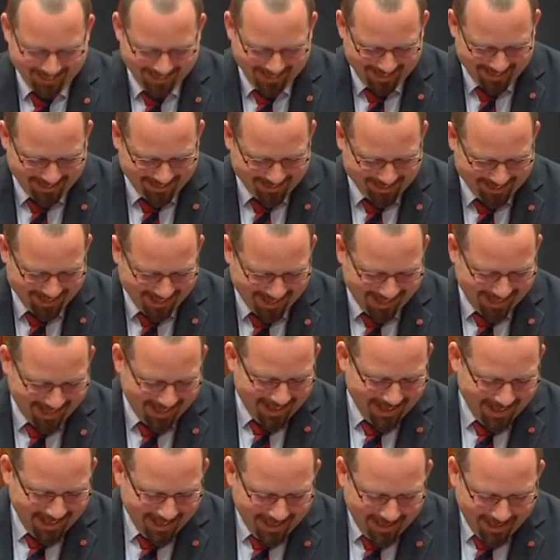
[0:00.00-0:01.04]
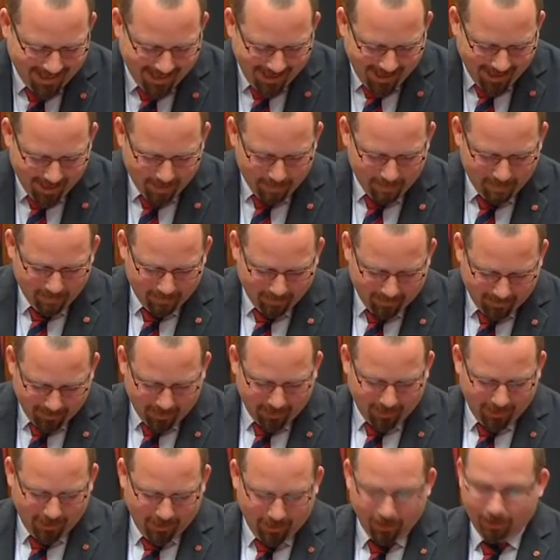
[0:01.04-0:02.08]
Thank you, Chair.
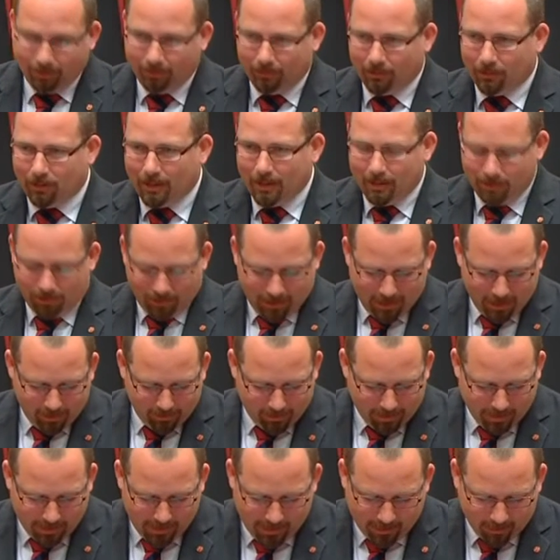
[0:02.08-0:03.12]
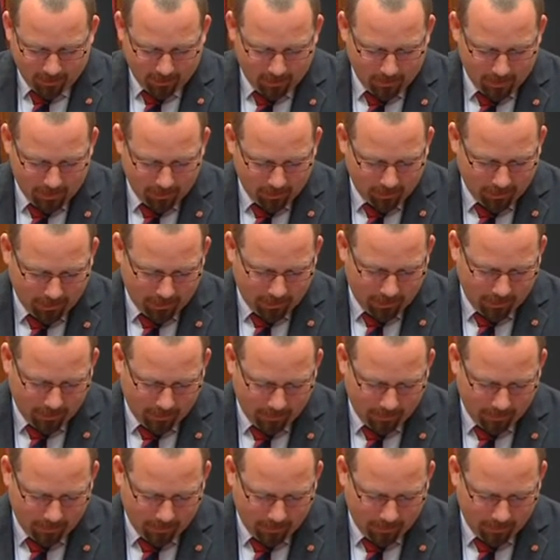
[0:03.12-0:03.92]
Thank you for that answer, Minister.